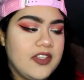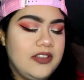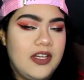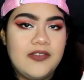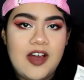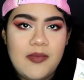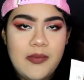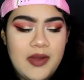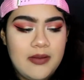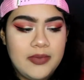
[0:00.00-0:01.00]
love how my
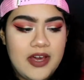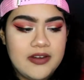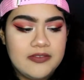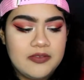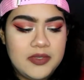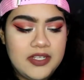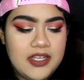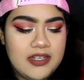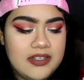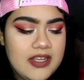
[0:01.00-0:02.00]
mom got it for me,
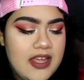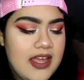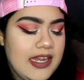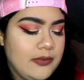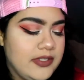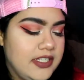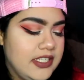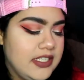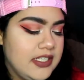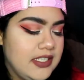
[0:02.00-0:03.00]
and I
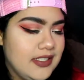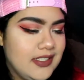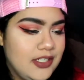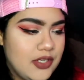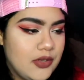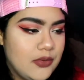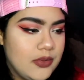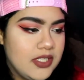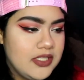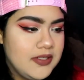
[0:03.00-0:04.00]
really, you know,